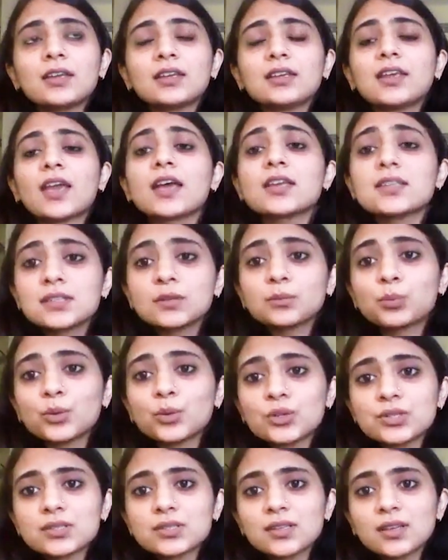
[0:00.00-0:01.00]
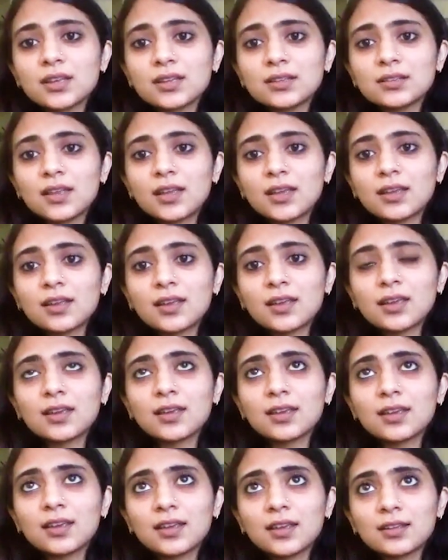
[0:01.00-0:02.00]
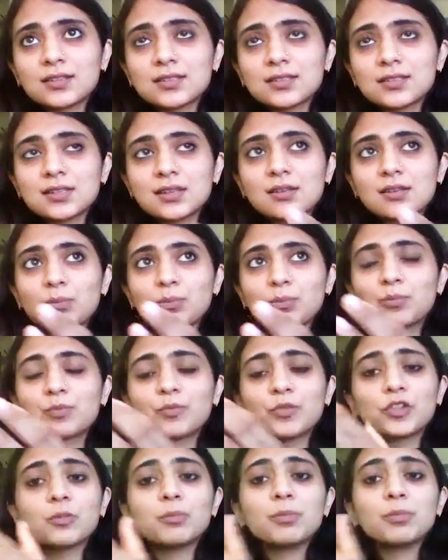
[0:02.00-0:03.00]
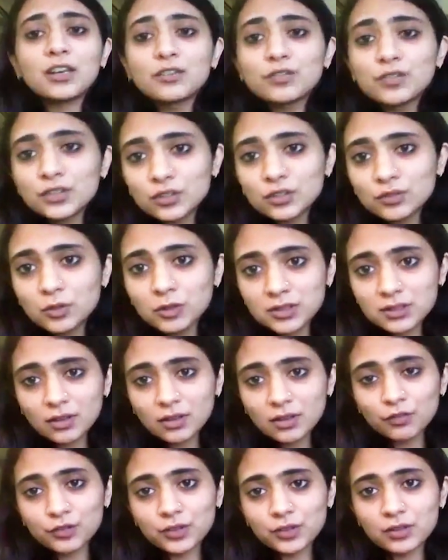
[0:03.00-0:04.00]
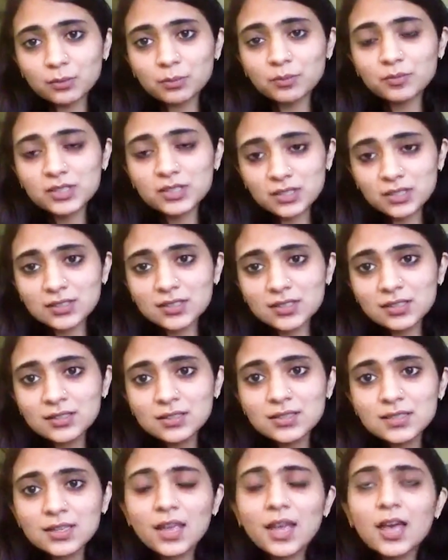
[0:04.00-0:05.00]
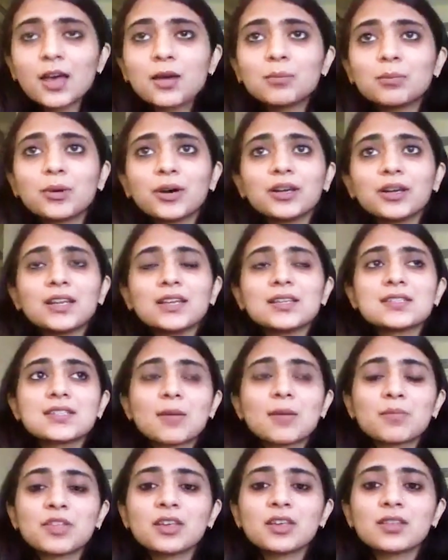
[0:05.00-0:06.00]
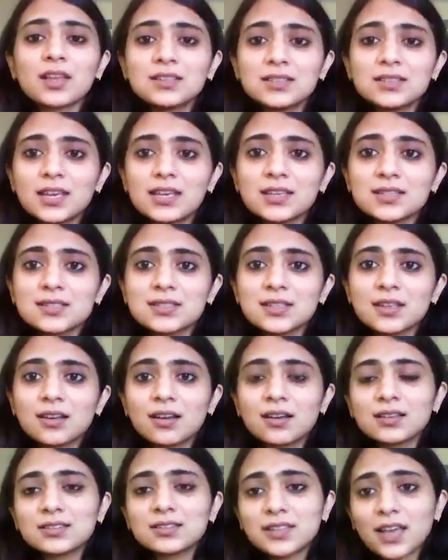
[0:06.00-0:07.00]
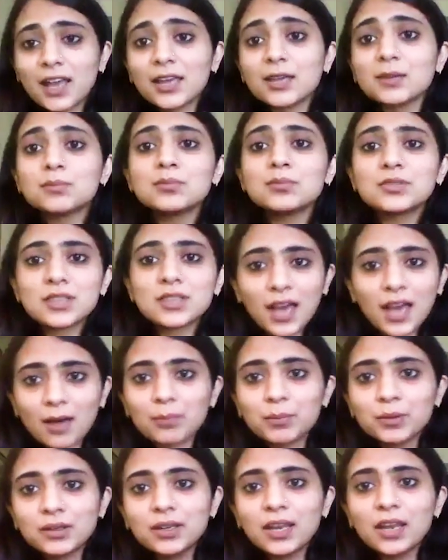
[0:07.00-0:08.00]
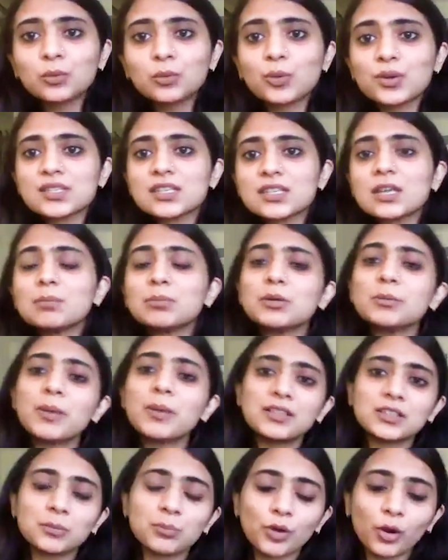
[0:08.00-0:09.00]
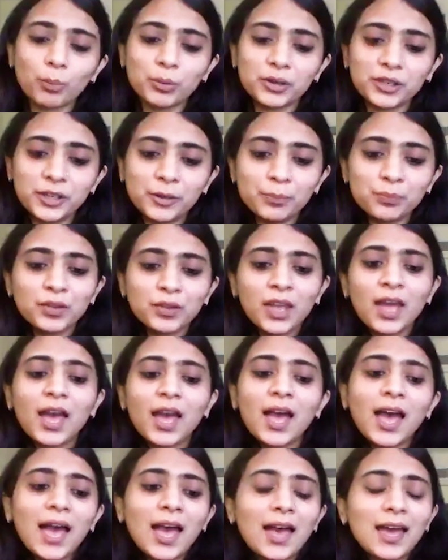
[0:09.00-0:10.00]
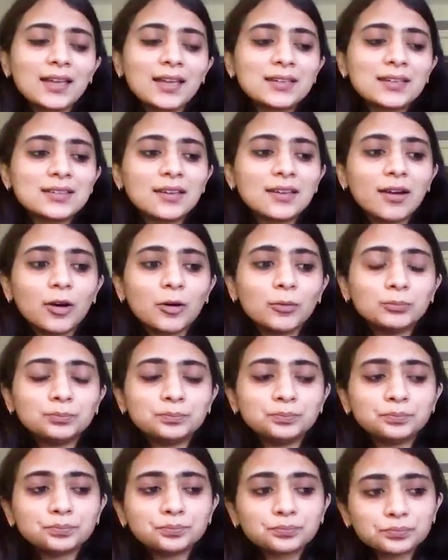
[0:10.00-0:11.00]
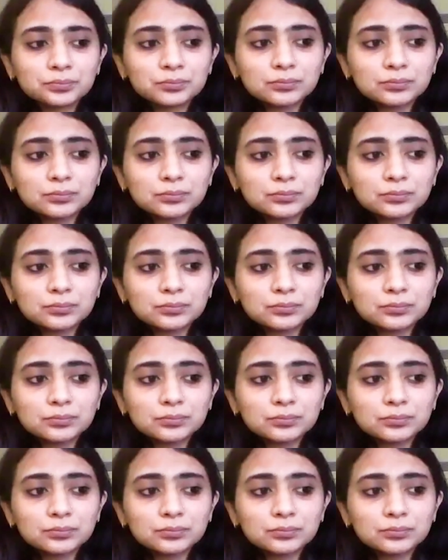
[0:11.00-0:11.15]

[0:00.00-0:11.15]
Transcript: yes, it was it it's for the benefit of the of the citizens, but it's something that takes time to happen, and it wasn't implemented properly. And um,